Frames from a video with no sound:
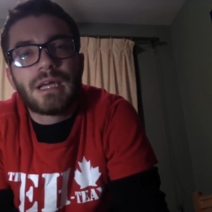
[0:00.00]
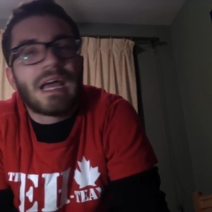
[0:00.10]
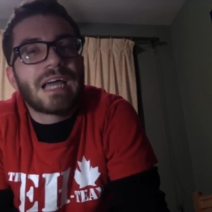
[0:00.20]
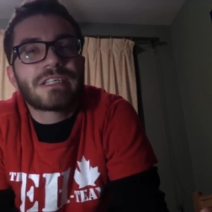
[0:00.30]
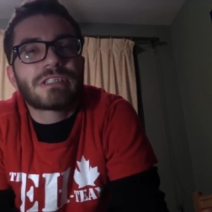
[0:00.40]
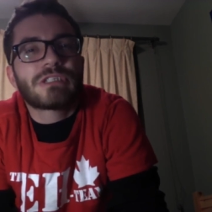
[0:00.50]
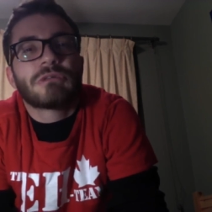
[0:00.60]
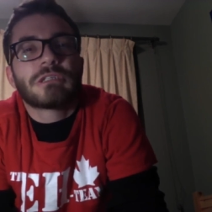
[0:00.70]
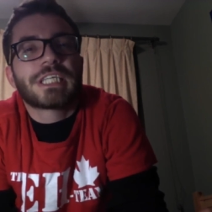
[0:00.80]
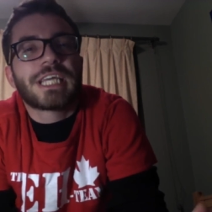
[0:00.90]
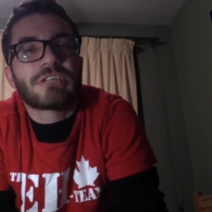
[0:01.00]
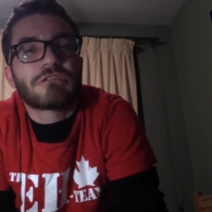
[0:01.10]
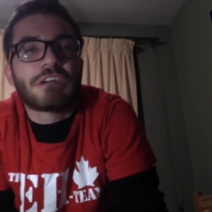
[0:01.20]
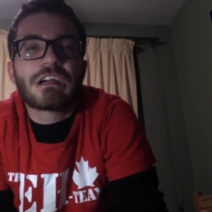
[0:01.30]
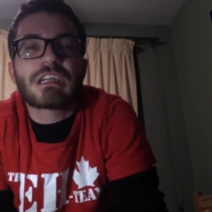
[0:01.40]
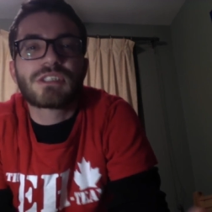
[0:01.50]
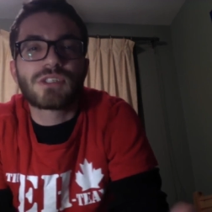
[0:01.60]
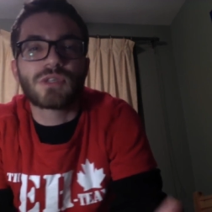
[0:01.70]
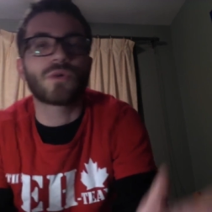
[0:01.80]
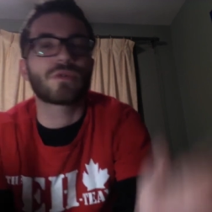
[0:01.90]
I just do it to get drunk,
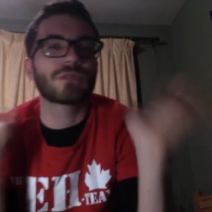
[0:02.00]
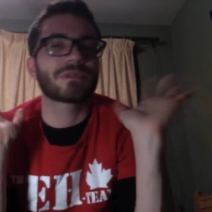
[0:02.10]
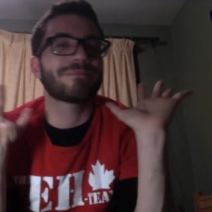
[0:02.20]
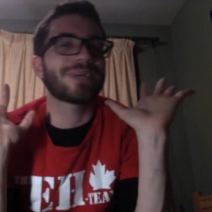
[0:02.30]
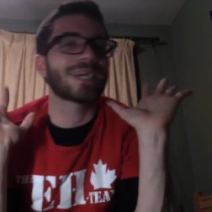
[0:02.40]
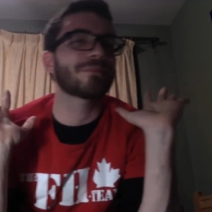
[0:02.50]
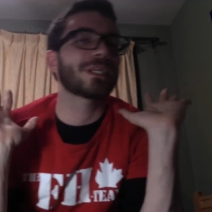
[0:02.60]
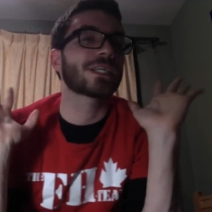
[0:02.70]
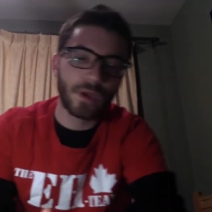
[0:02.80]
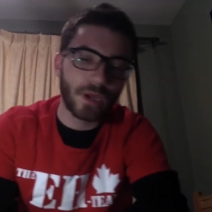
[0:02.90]
so don't get mad at me.